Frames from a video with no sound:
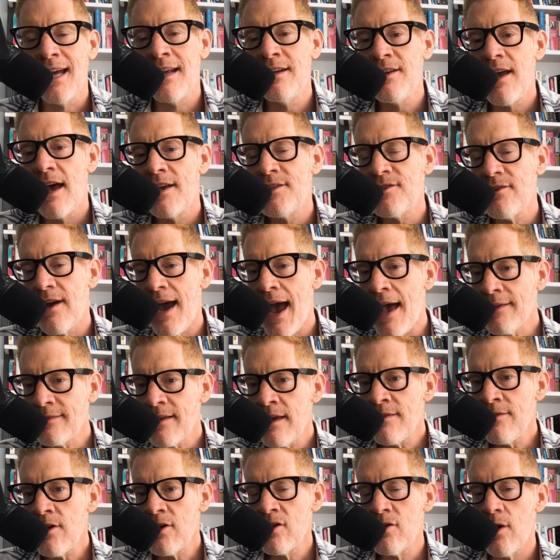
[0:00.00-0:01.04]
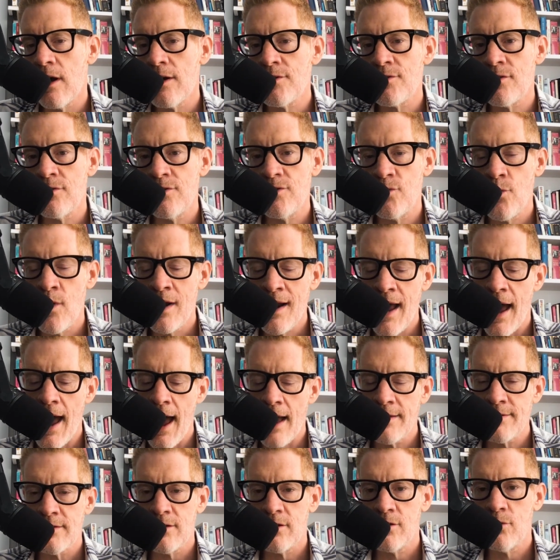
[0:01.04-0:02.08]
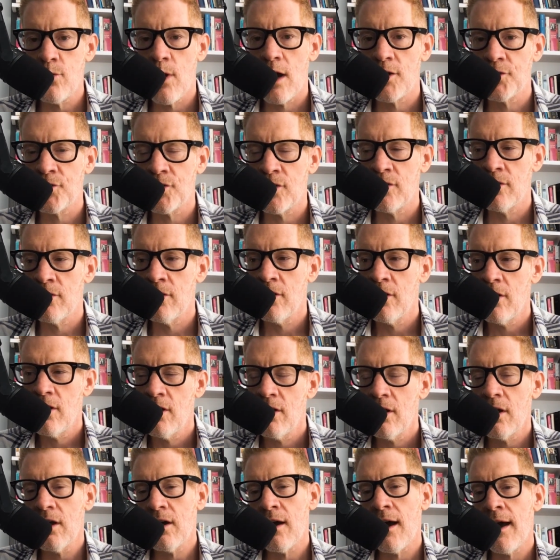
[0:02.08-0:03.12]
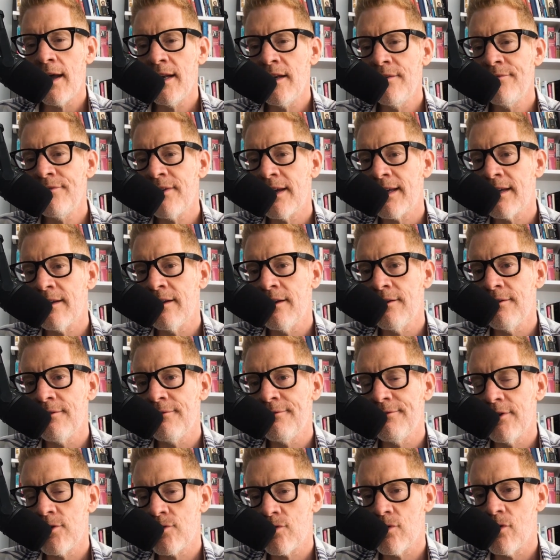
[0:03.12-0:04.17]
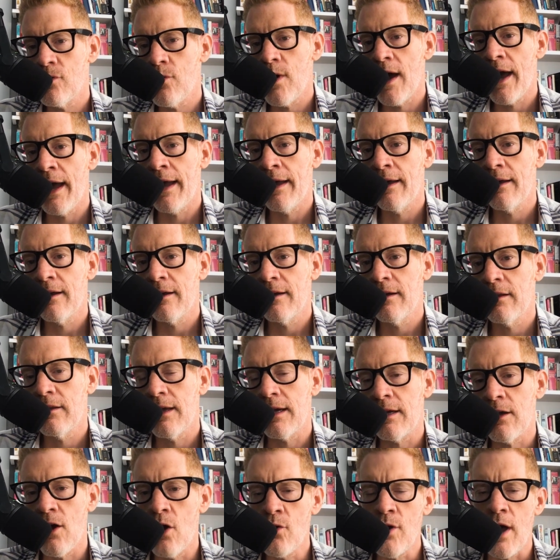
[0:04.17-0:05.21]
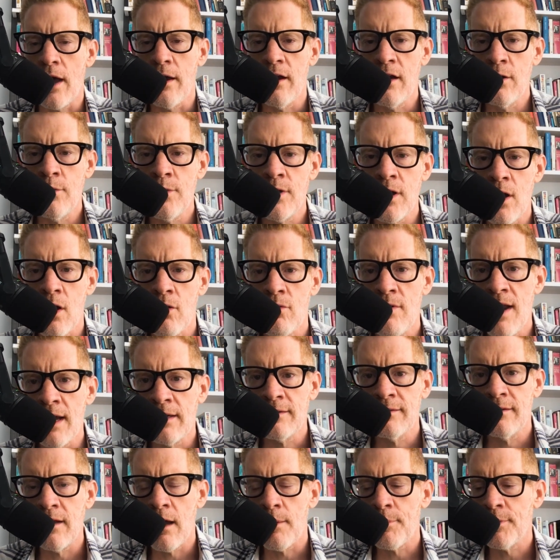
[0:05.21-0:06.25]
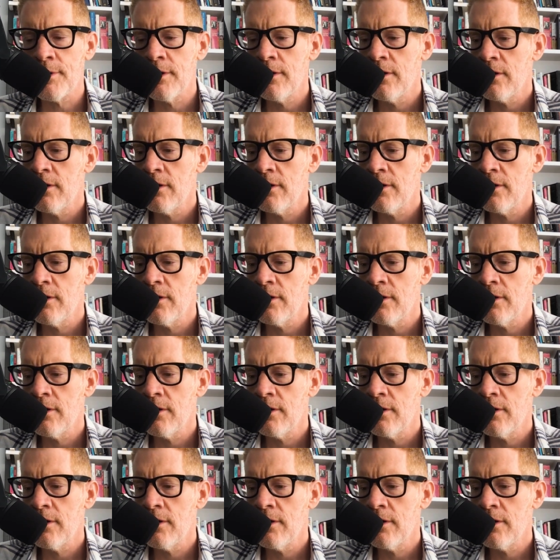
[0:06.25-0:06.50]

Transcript: And as you're asking the questions, you want to ask the question kind of like in an official way. Like, okay, here we go. Next up.